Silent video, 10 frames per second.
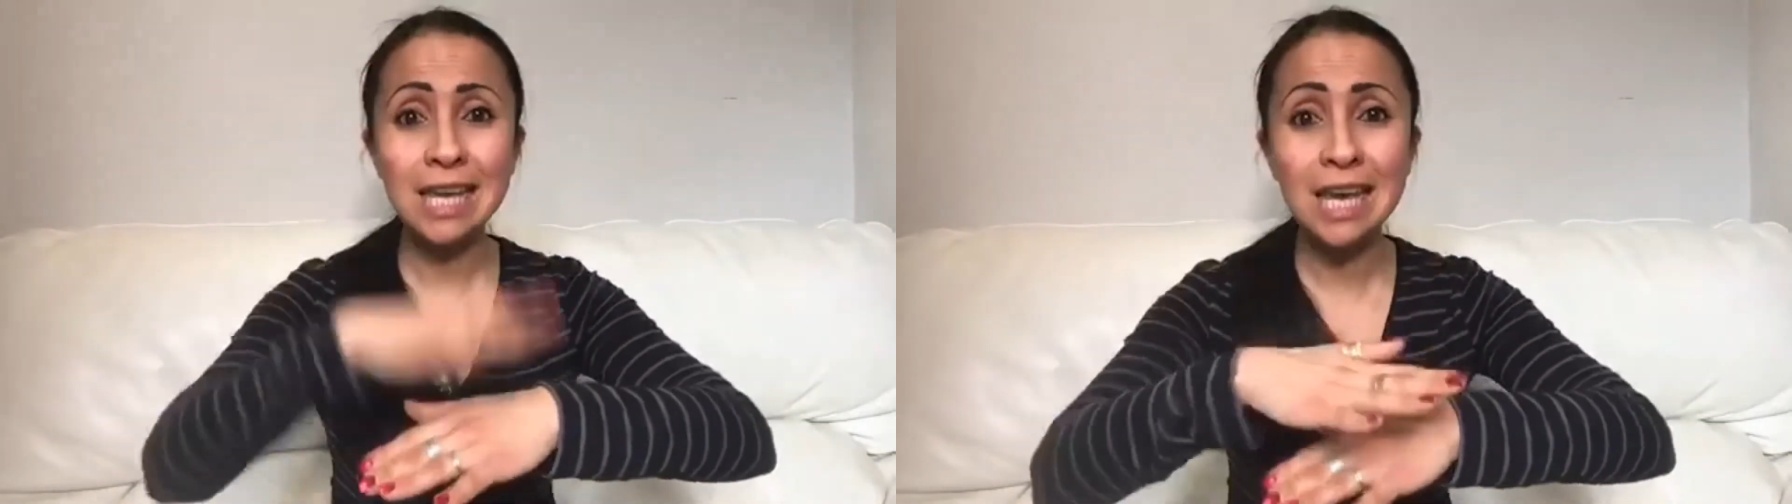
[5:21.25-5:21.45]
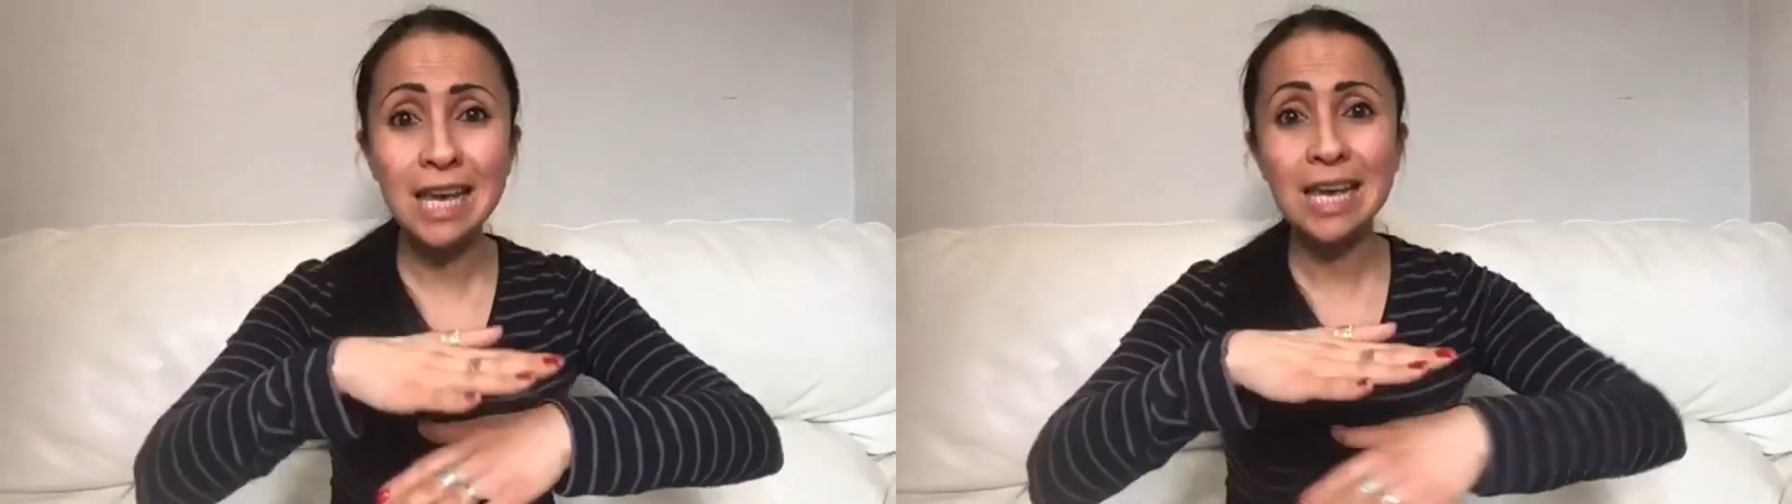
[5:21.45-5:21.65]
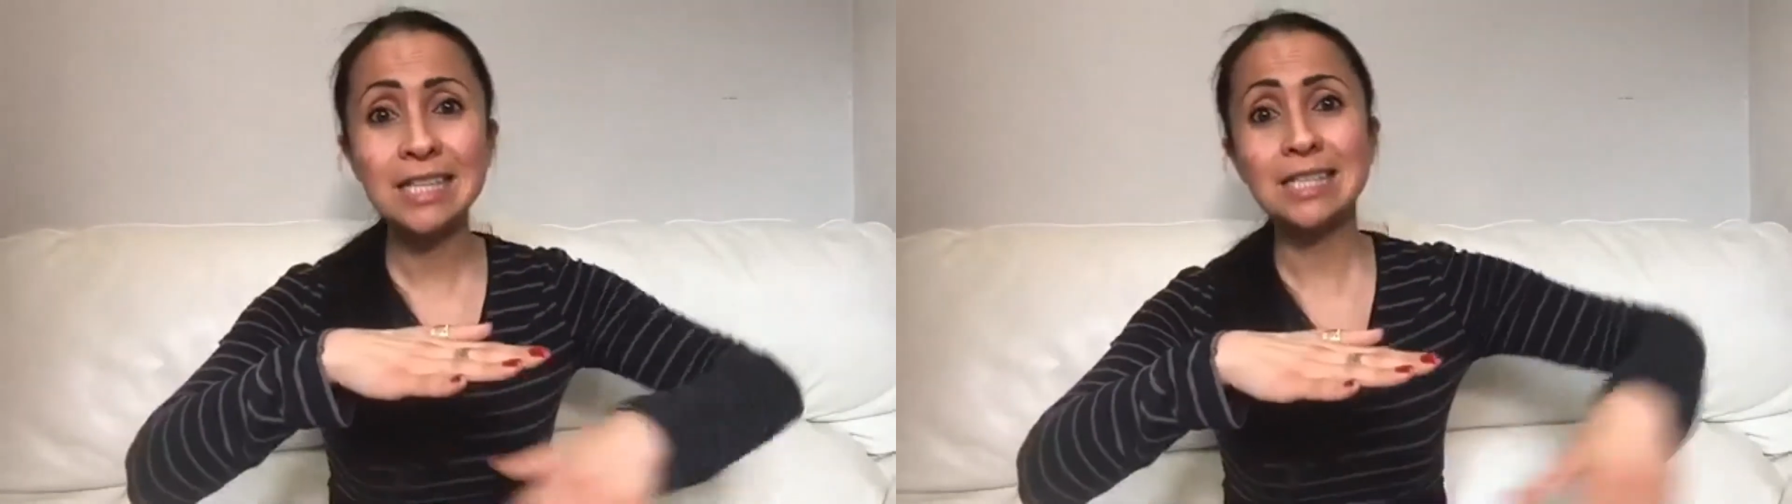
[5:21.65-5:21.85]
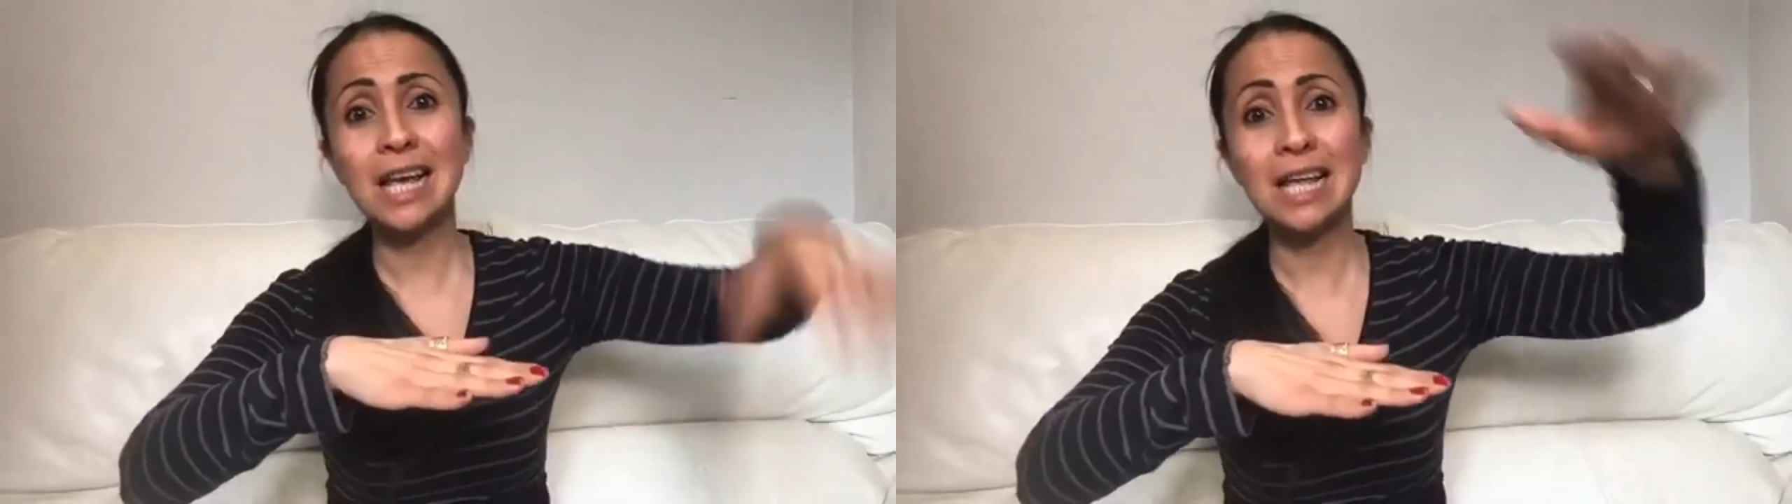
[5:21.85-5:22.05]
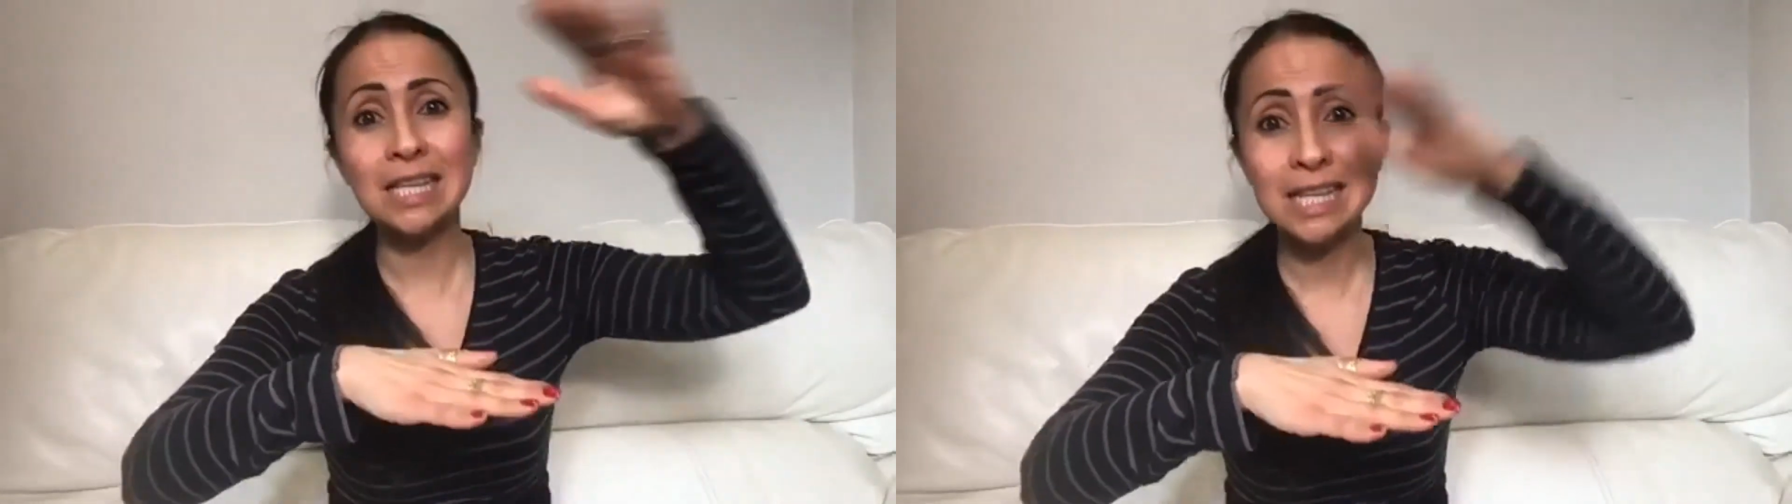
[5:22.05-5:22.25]
years
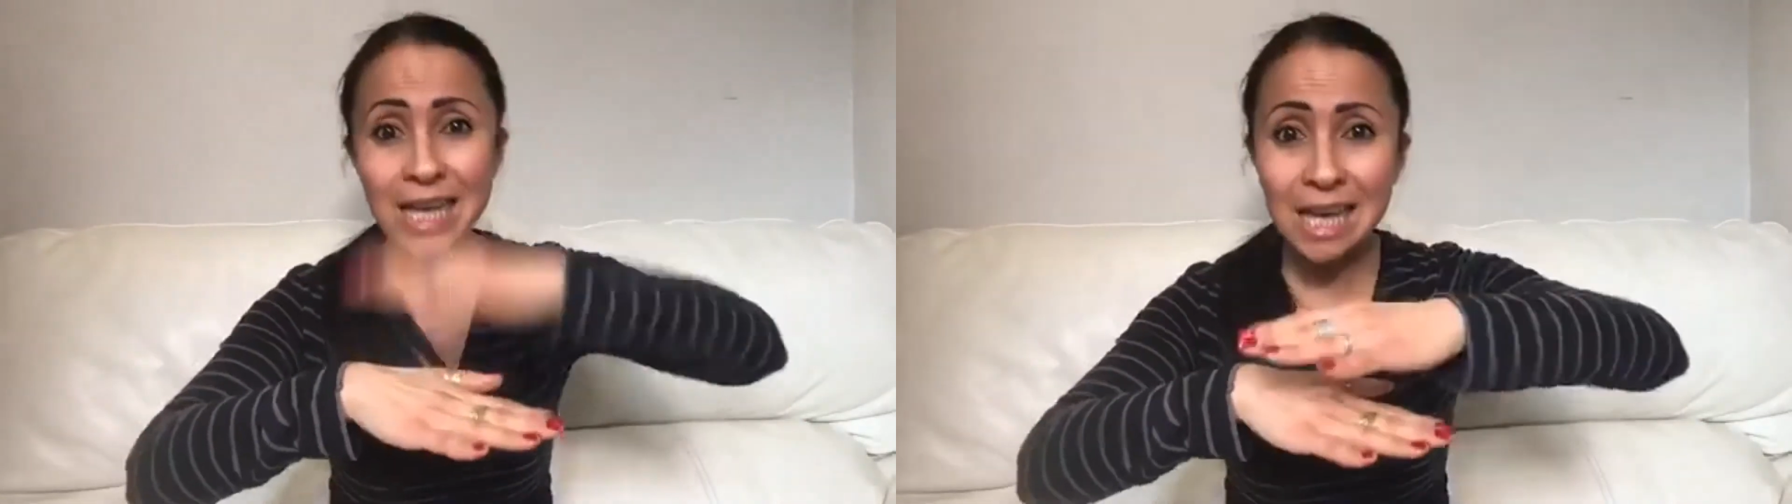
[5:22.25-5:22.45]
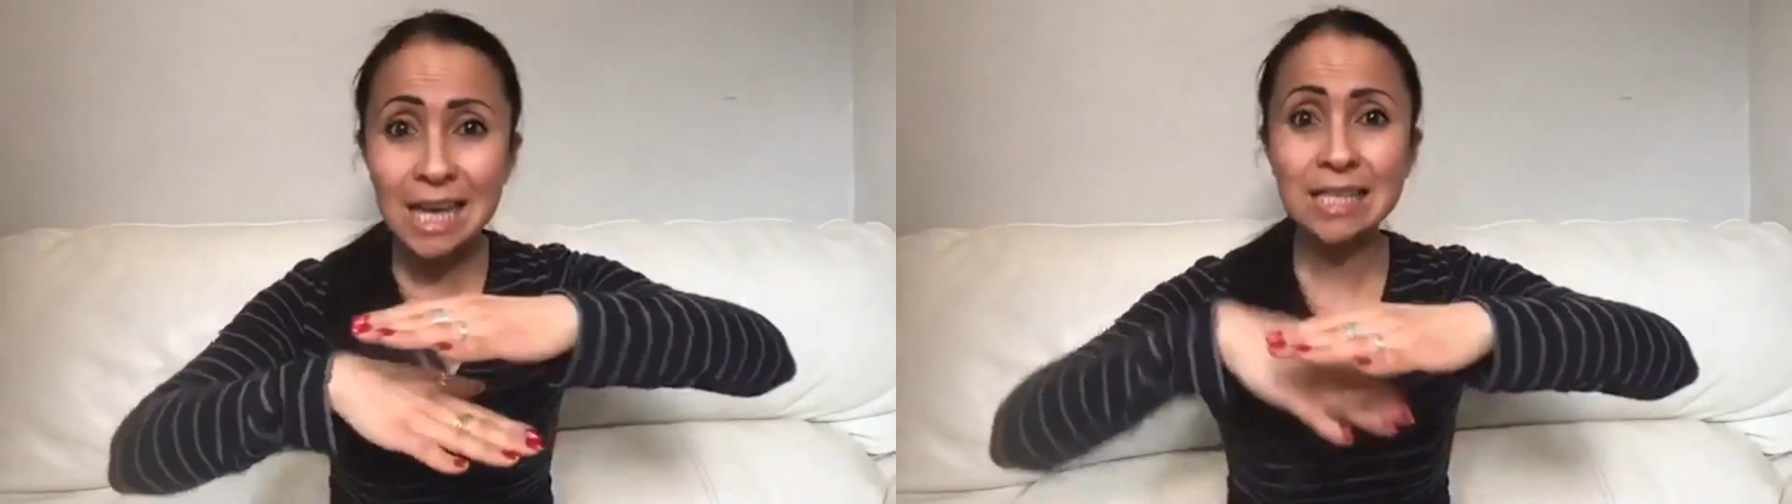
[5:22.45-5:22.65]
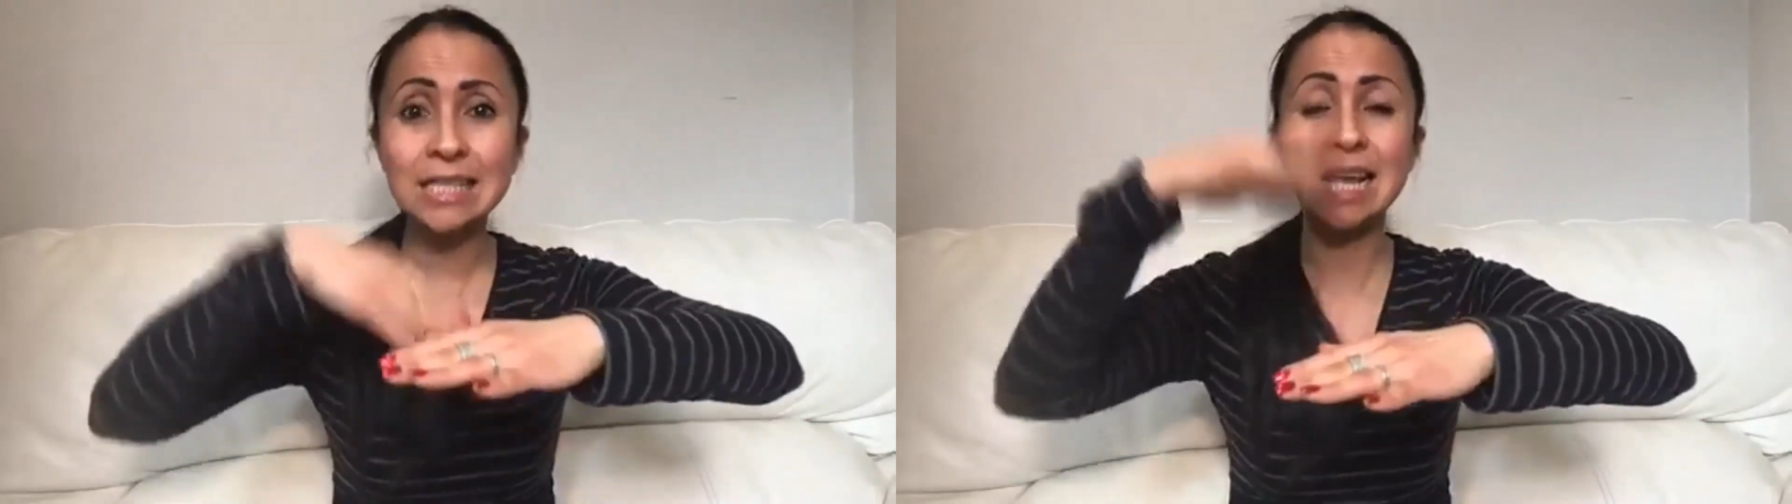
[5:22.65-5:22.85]
and years